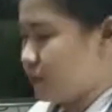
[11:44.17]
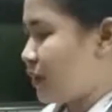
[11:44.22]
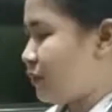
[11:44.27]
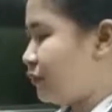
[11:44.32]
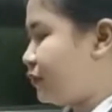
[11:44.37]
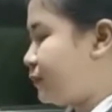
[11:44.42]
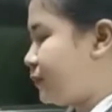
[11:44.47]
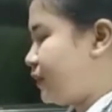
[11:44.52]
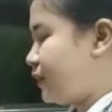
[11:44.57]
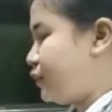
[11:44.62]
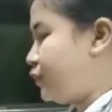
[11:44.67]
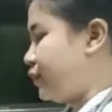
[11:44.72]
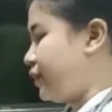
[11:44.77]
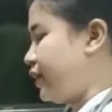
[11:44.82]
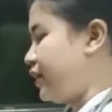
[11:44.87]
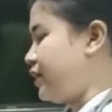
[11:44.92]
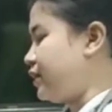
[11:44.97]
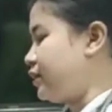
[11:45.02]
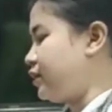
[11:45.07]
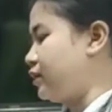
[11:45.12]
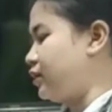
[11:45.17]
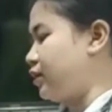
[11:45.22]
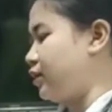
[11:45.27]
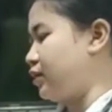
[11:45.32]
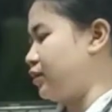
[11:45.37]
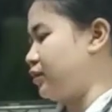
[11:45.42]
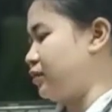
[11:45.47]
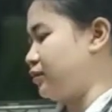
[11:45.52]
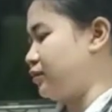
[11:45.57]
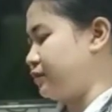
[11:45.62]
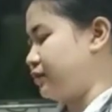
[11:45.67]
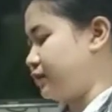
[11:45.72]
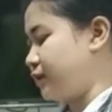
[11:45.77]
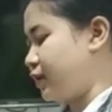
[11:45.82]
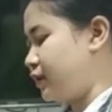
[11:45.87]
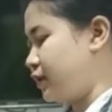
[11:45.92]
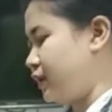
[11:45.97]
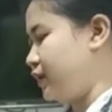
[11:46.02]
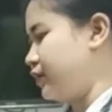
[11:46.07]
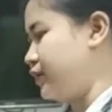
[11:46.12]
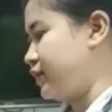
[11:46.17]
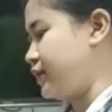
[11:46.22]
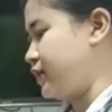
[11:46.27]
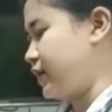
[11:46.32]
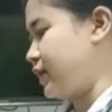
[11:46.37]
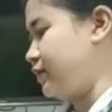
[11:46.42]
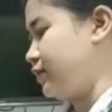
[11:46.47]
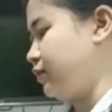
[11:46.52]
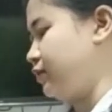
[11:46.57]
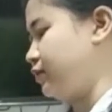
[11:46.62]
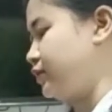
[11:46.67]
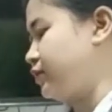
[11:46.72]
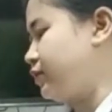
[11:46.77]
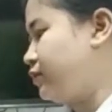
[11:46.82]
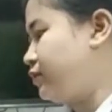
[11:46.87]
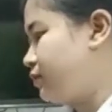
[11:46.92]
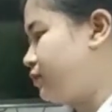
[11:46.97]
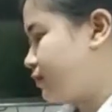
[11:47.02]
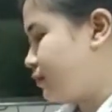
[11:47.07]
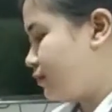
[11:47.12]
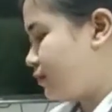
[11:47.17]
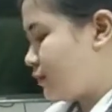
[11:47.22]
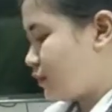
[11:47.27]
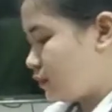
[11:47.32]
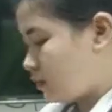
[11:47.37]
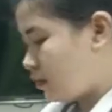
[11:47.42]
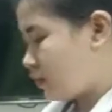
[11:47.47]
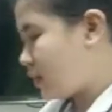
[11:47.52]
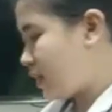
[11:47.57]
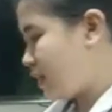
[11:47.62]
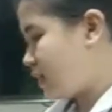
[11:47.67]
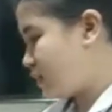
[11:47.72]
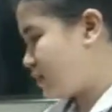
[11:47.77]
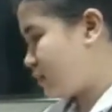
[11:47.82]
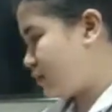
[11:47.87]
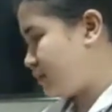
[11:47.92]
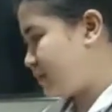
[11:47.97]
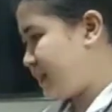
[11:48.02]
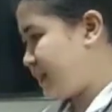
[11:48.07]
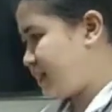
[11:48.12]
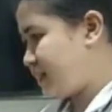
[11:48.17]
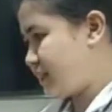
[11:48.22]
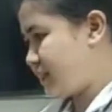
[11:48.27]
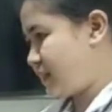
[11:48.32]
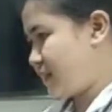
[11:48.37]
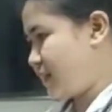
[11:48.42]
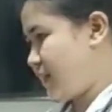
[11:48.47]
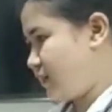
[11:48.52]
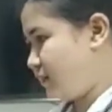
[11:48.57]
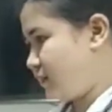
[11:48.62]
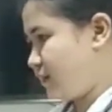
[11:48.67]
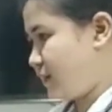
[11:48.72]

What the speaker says: I will be doing on the other side also. Okay, so please exhale